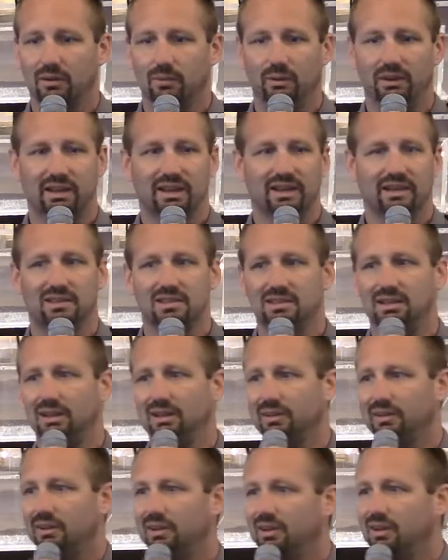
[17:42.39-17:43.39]
way to get you
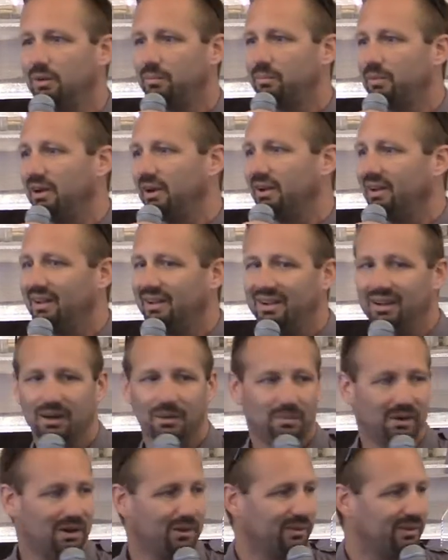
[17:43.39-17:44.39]
down there to help, uh,
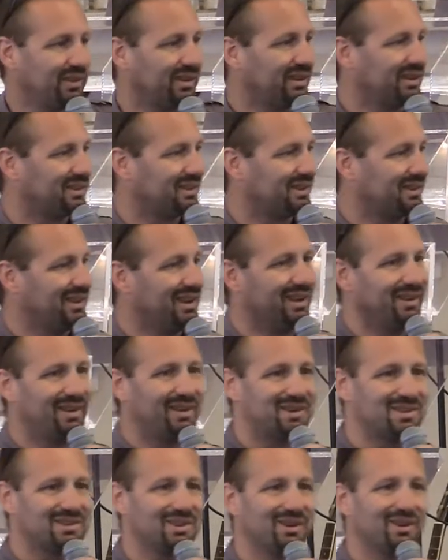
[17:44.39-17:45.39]
help out with things that are down
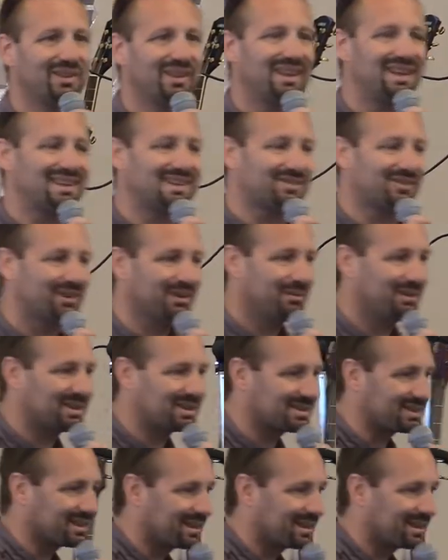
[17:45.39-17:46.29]
there. So thanks very much.